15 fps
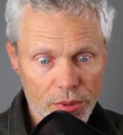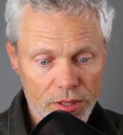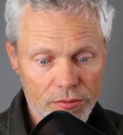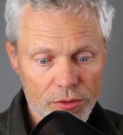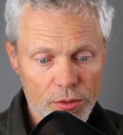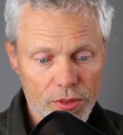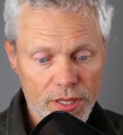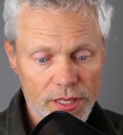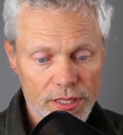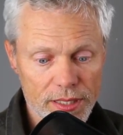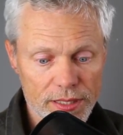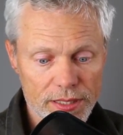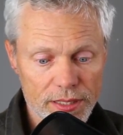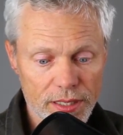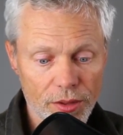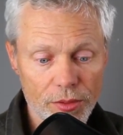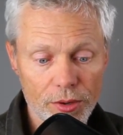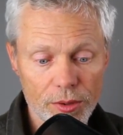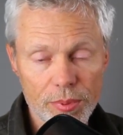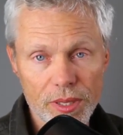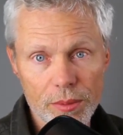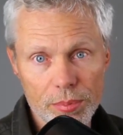if you think that other
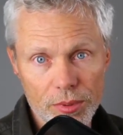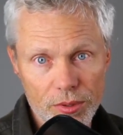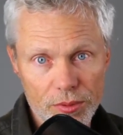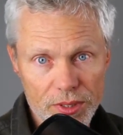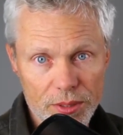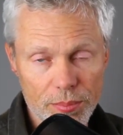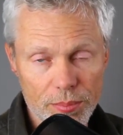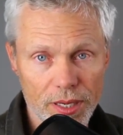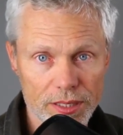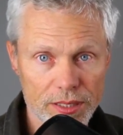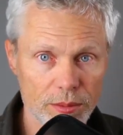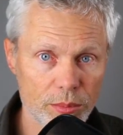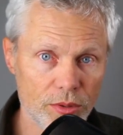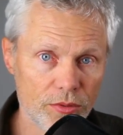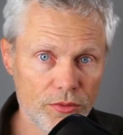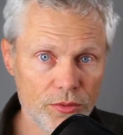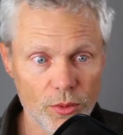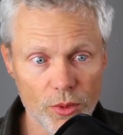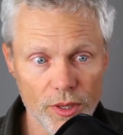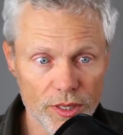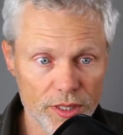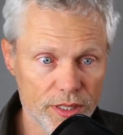people are responsible
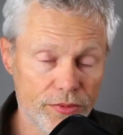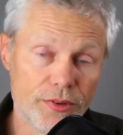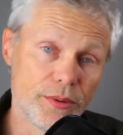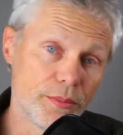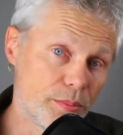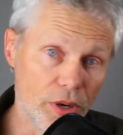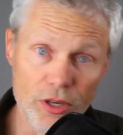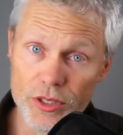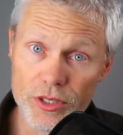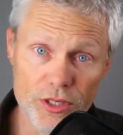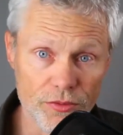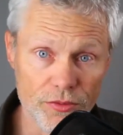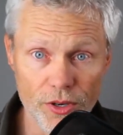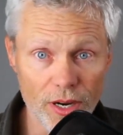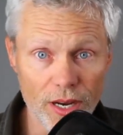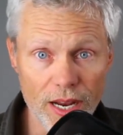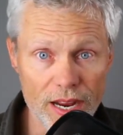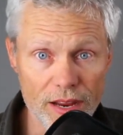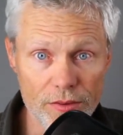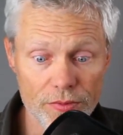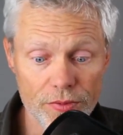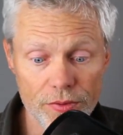for different parts of your
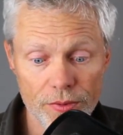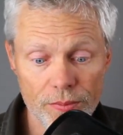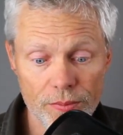life,